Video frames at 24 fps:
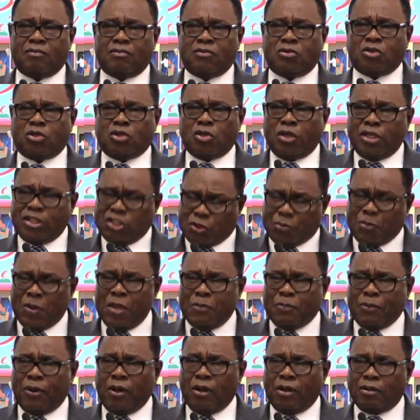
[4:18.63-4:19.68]
to his
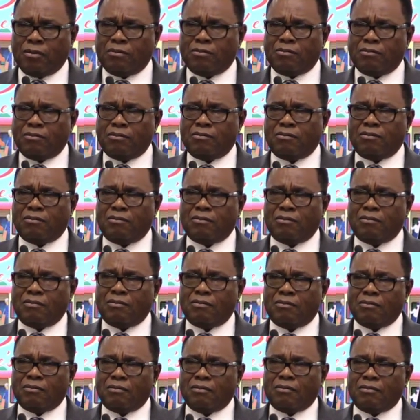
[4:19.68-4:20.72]
people.
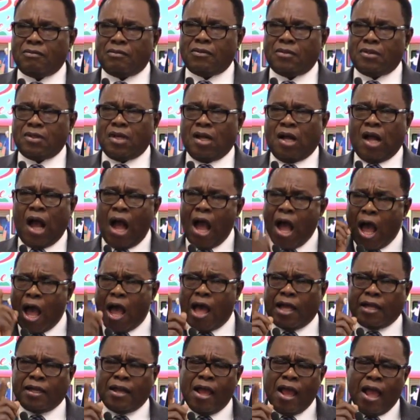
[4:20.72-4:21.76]

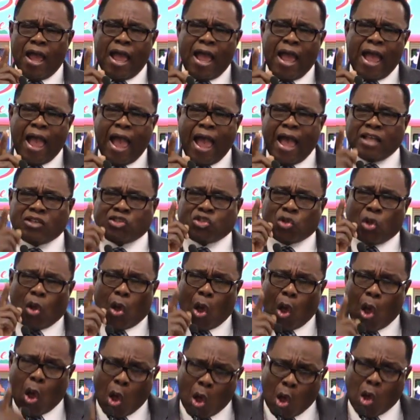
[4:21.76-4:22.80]
God has
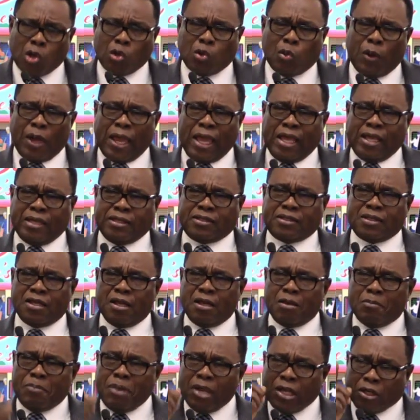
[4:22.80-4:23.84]
always
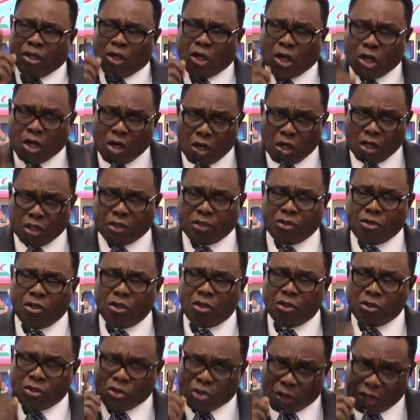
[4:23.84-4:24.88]
been good
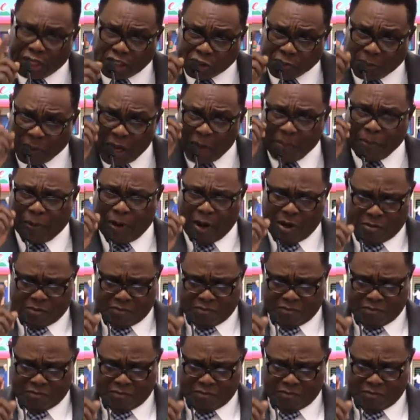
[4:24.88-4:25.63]
to his people.